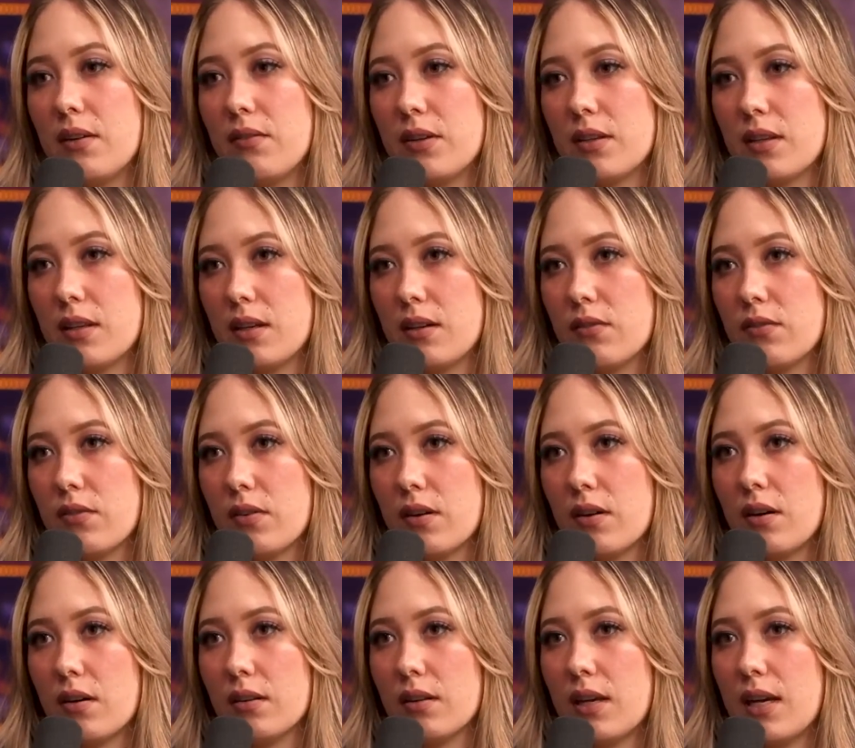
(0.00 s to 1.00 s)
everything
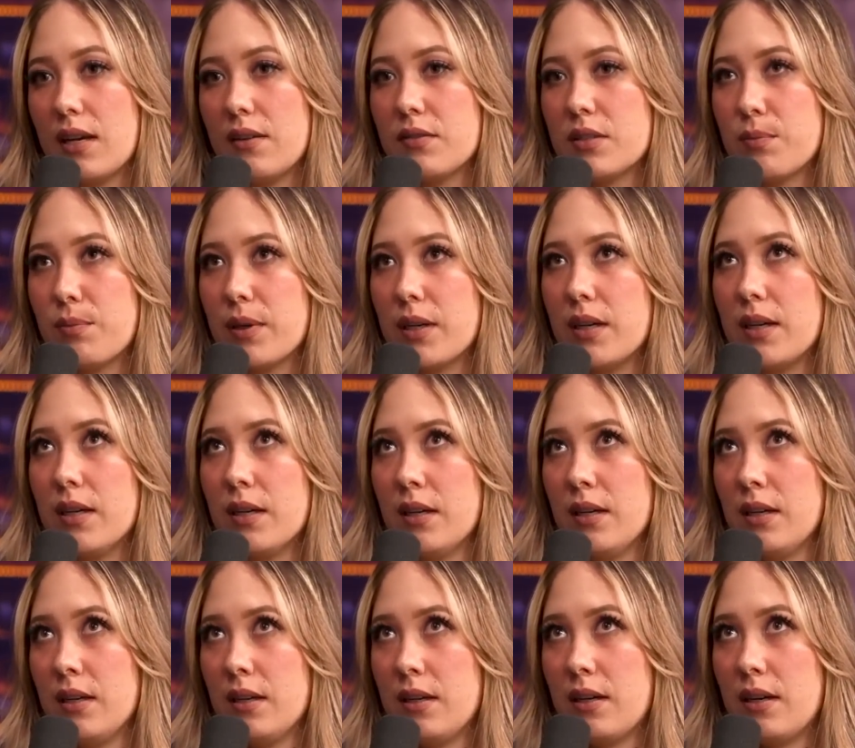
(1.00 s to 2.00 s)
for our lives, but
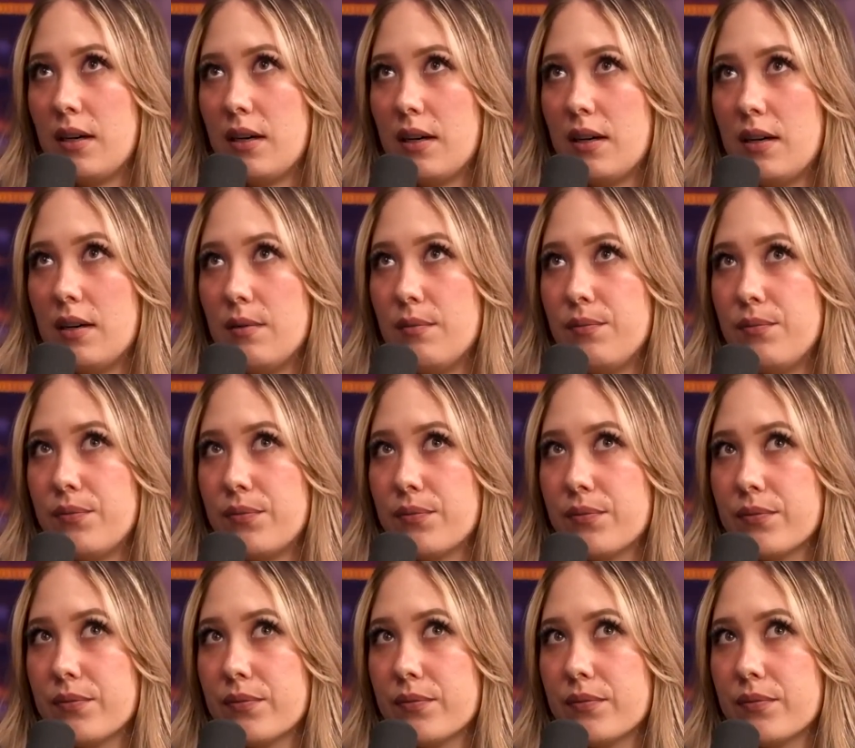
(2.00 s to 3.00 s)
um,